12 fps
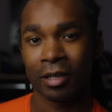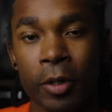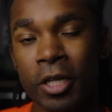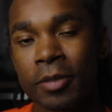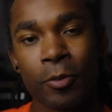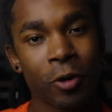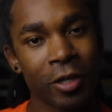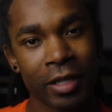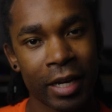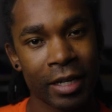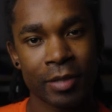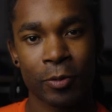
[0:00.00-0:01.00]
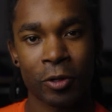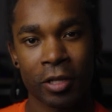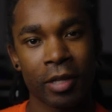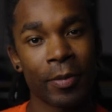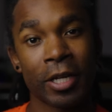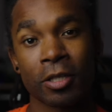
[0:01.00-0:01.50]
But it's more than that. It's more
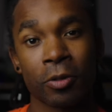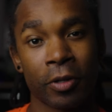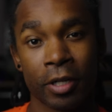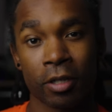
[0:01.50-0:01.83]
than the main story.